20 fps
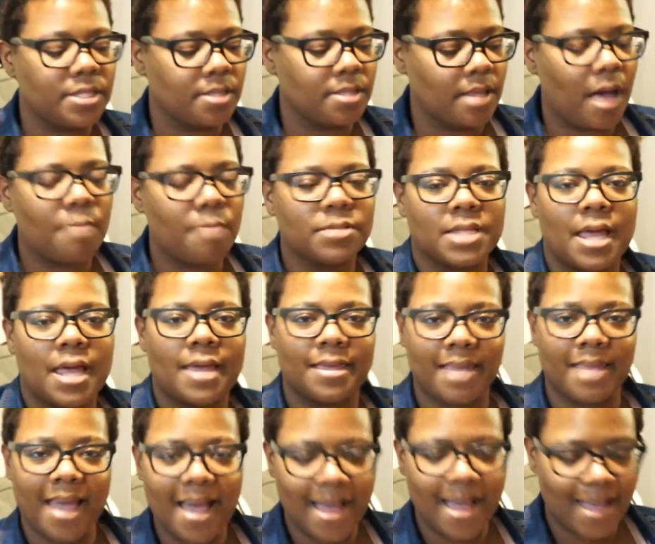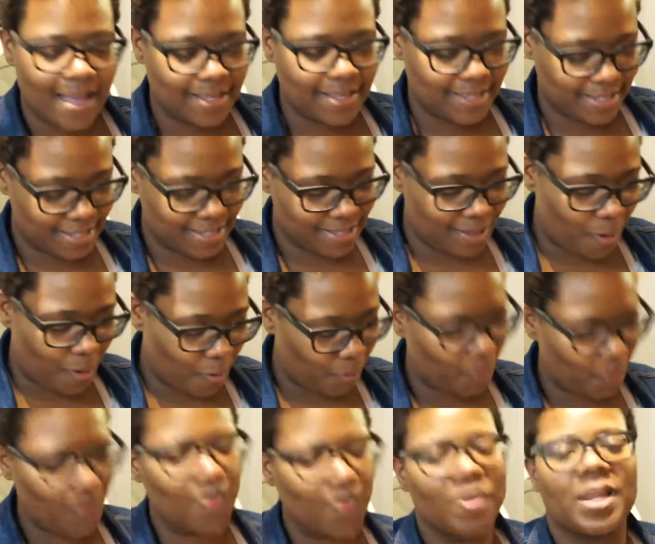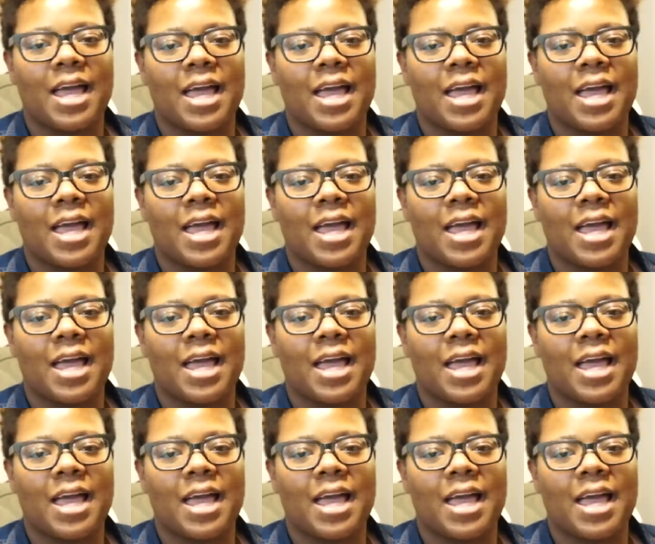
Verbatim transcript: So I was like, yes, this is so cool.